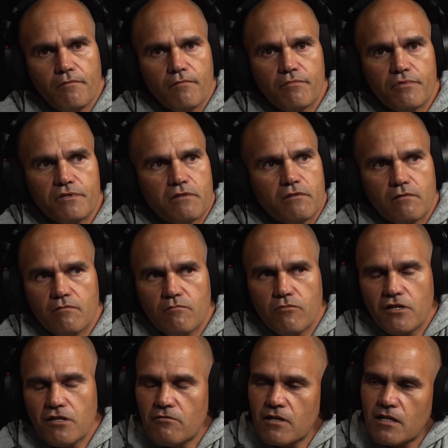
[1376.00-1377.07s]
But what
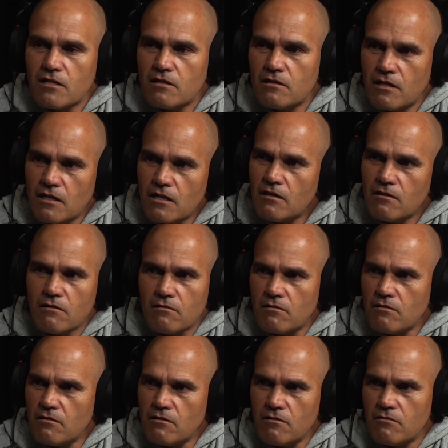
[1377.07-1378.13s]
do you reckon
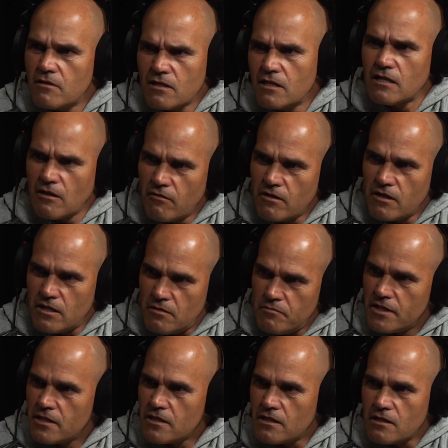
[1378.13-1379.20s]
you reckon they're going into
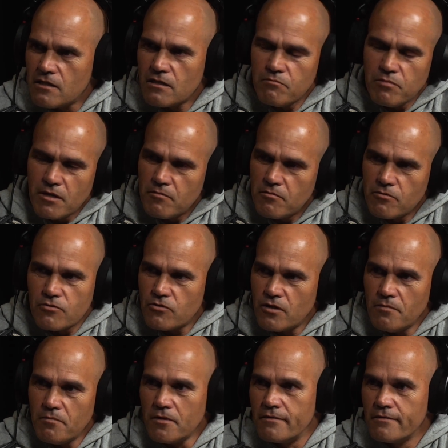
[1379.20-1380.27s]
business? People are tripping.